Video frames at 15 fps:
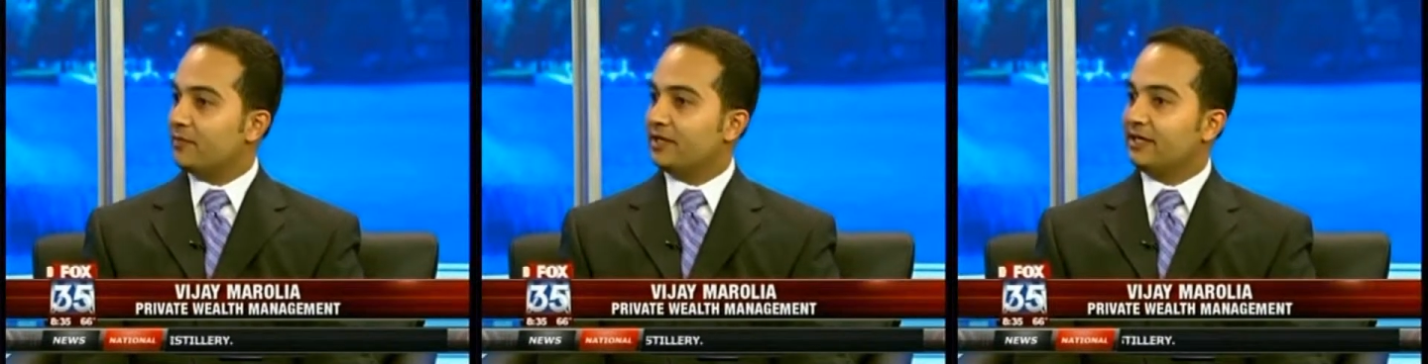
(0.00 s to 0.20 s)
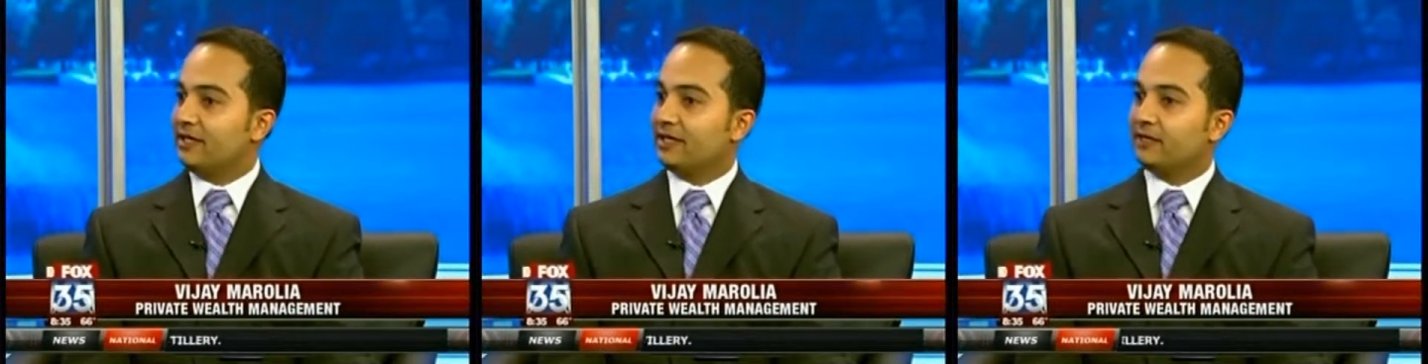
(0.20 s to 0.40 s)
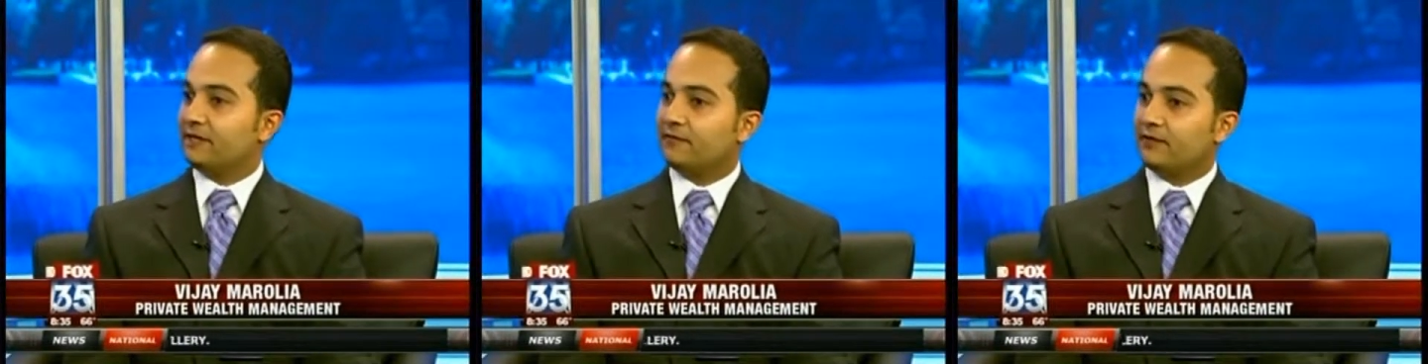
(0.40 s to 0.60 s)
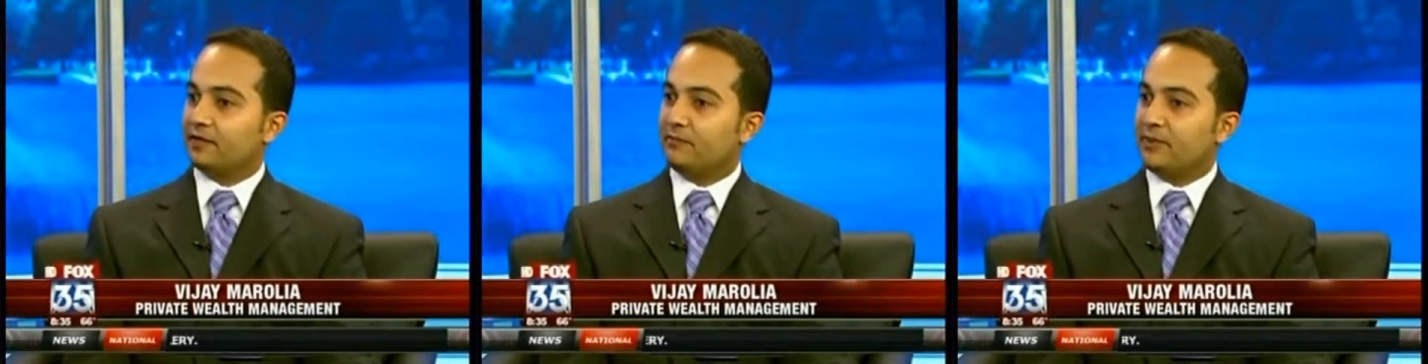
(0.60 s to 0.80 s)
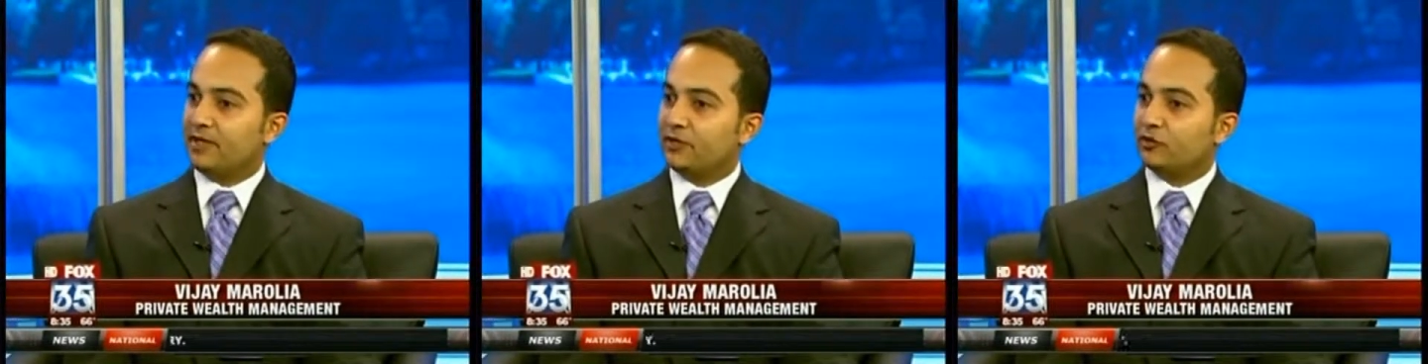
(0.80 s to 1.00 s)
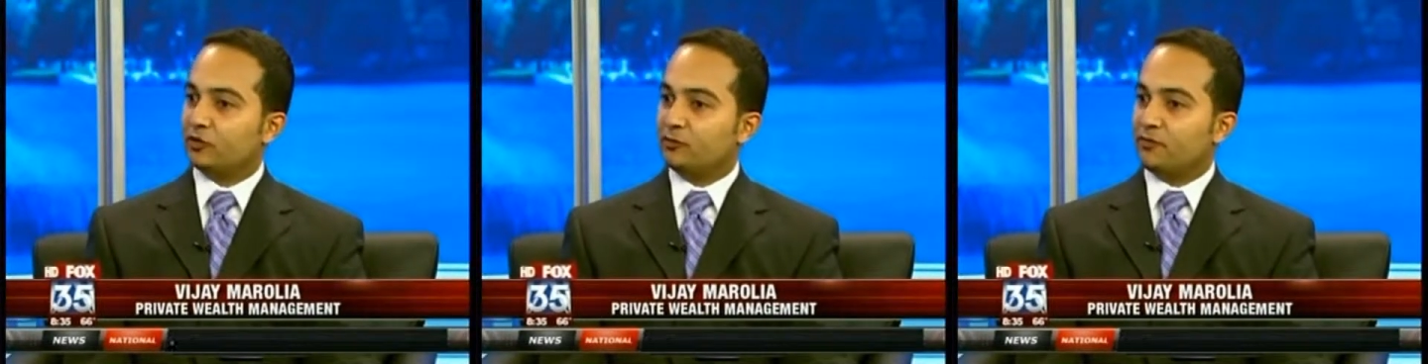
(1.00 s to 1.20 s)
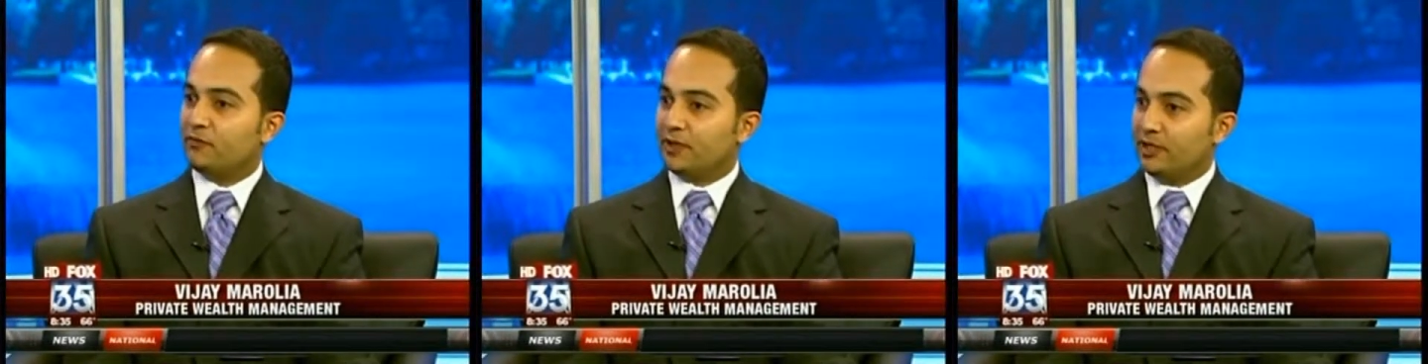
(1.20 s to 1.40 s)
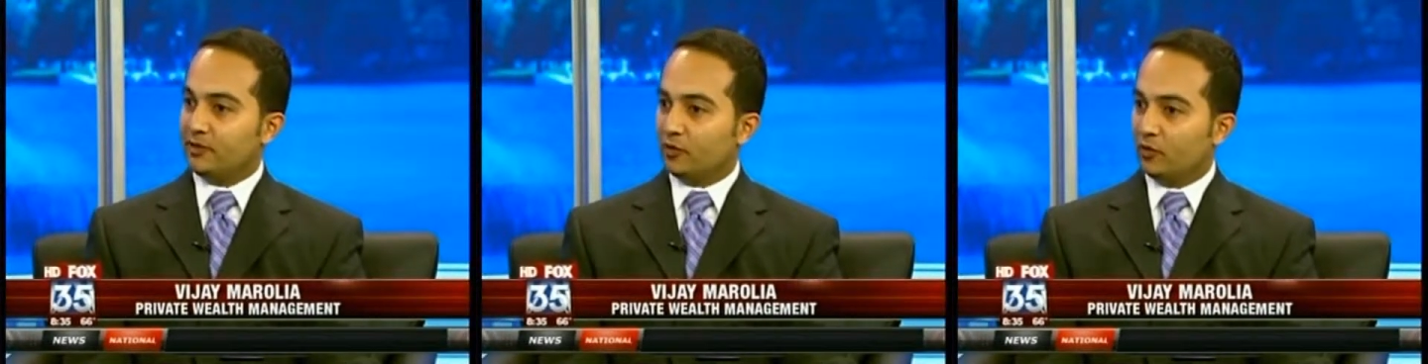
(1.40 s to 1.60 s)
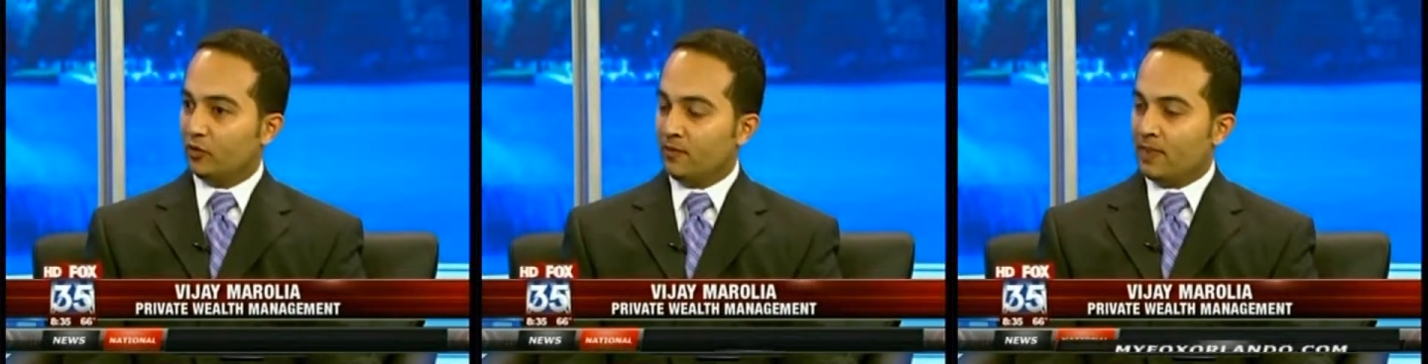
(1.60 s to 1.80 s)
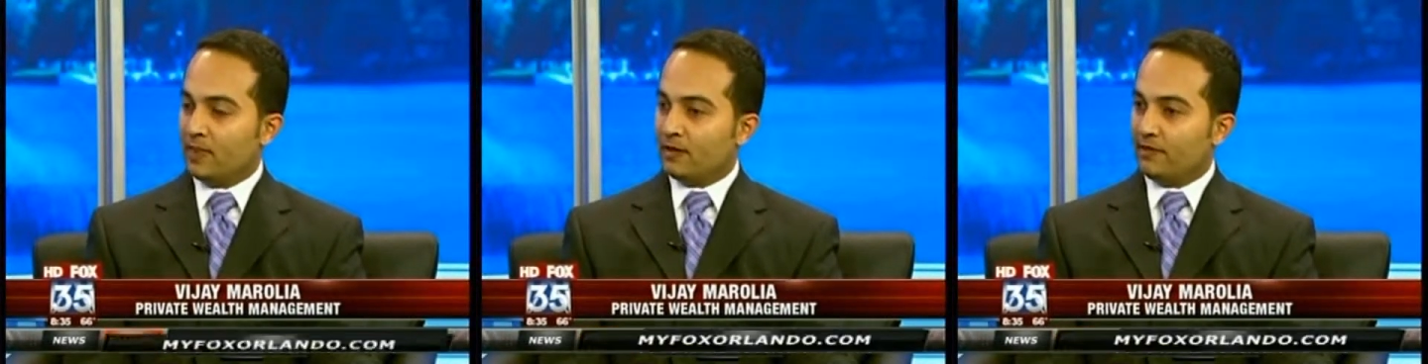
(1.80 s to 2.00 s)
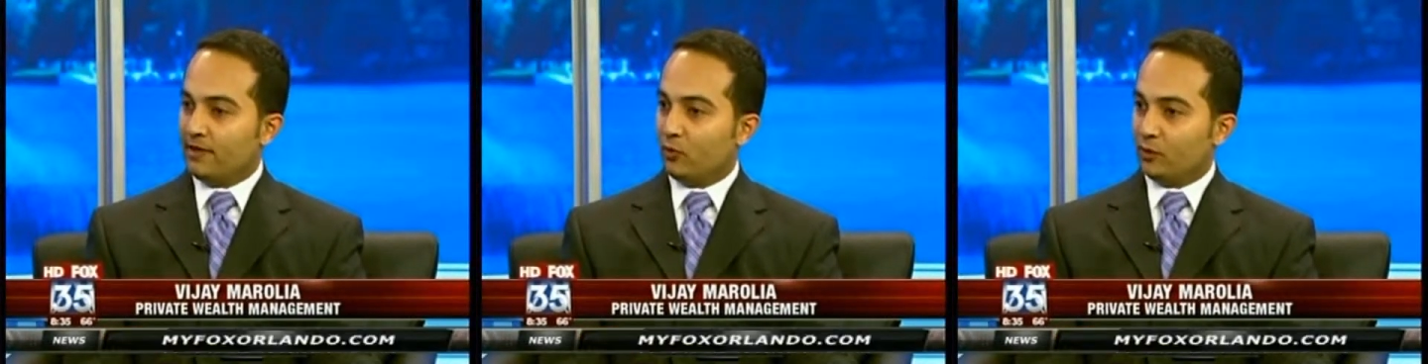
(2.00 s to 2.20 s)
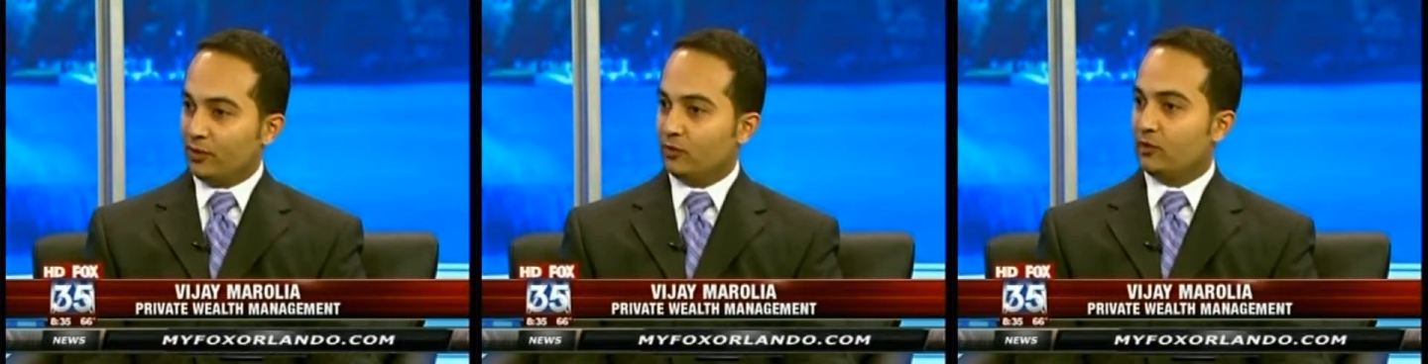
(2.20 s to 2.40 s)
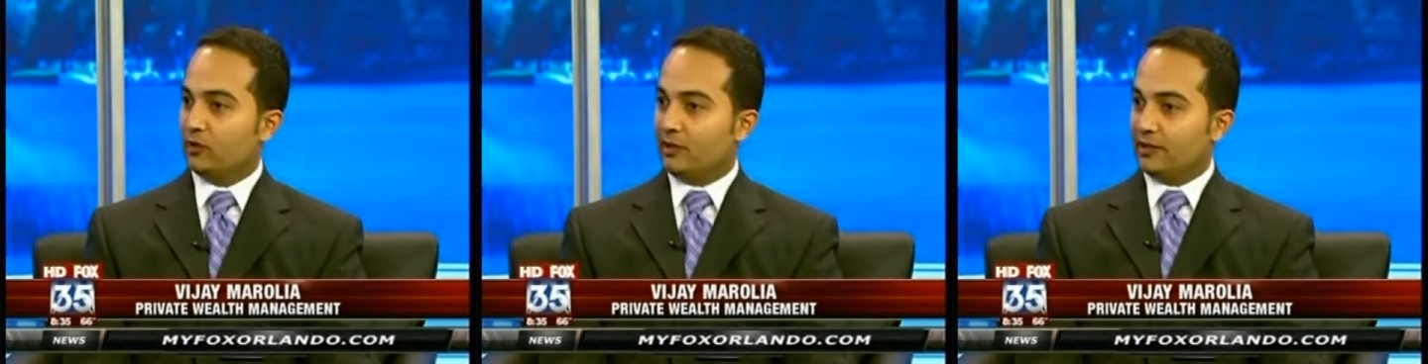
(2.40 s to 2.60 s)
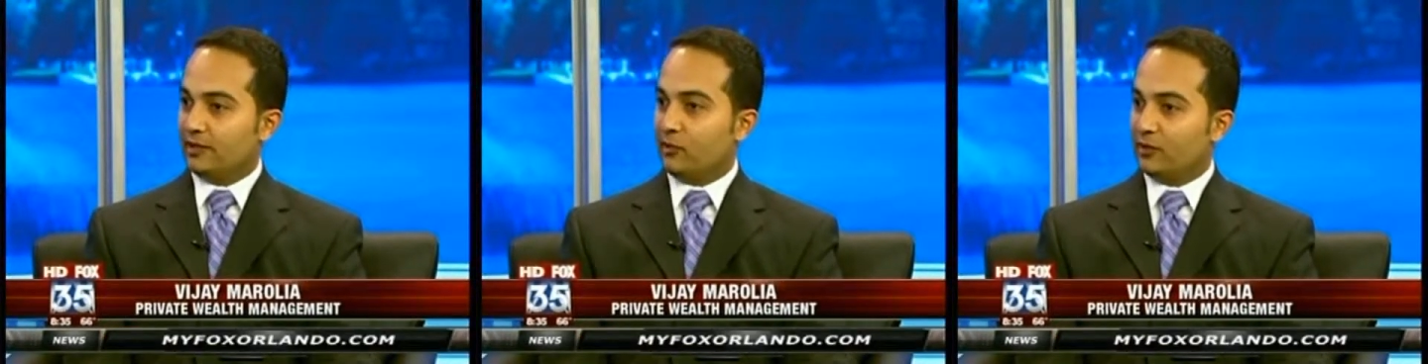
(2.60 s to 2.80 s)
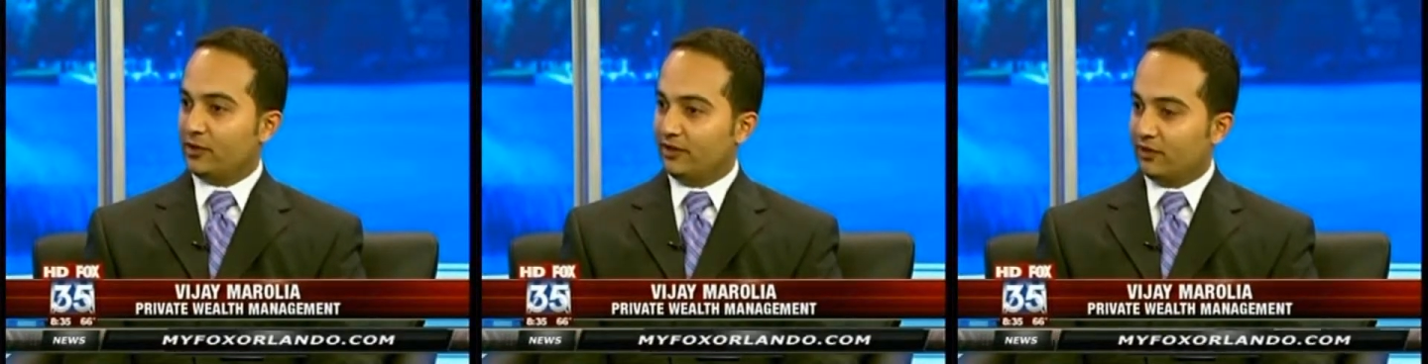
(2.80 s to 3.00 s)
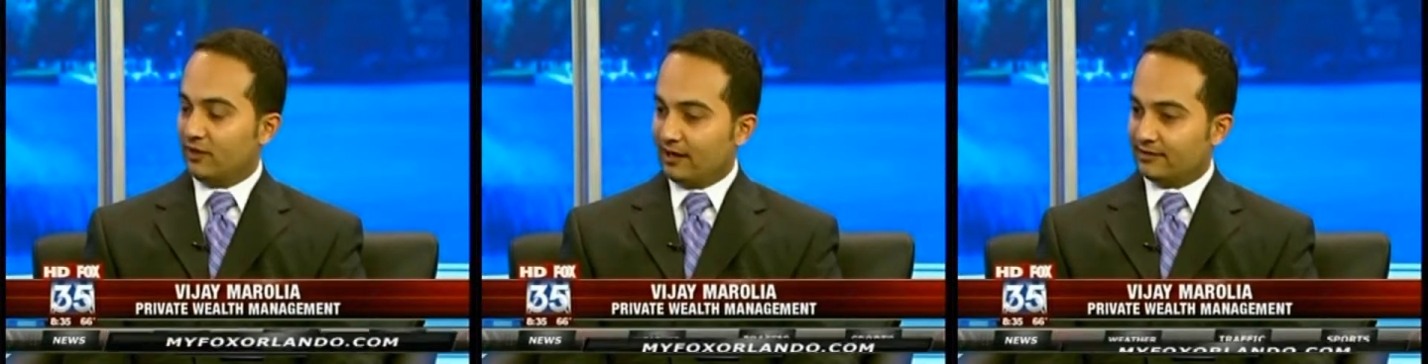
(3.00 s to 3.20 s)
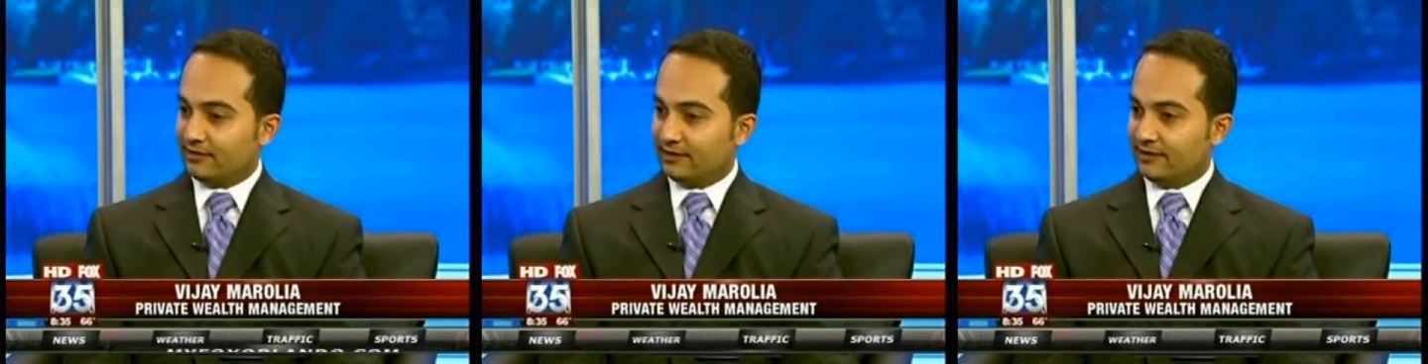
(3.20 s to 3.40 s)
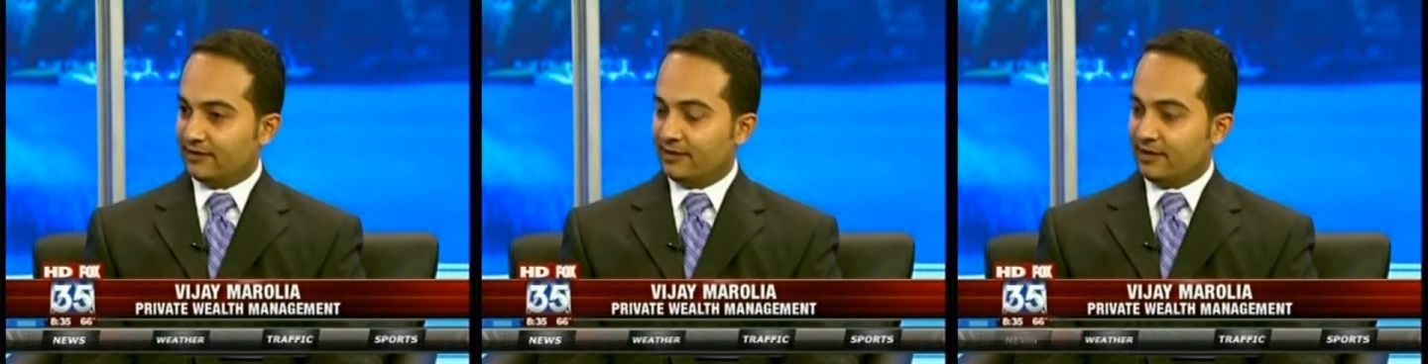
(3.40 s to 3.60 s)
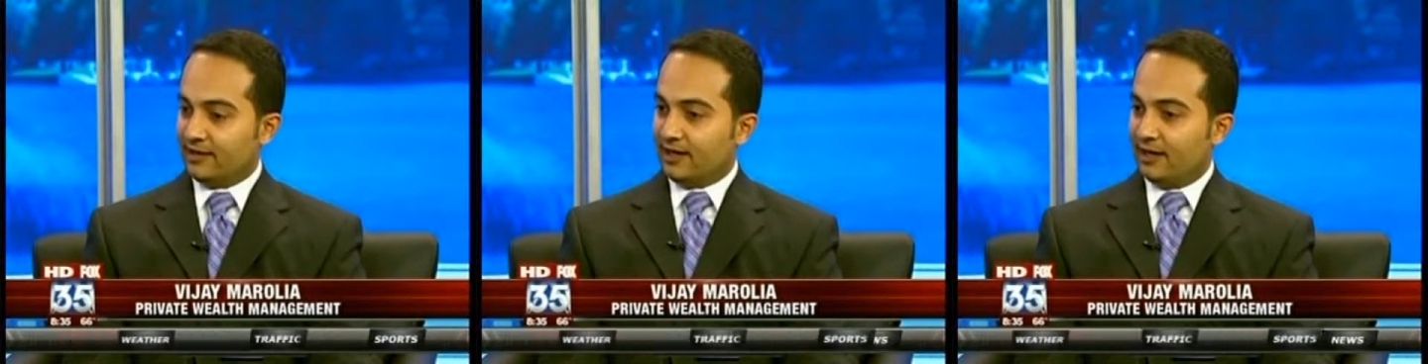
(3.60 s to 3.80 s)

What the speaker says: I mean, if a big group of people that we elected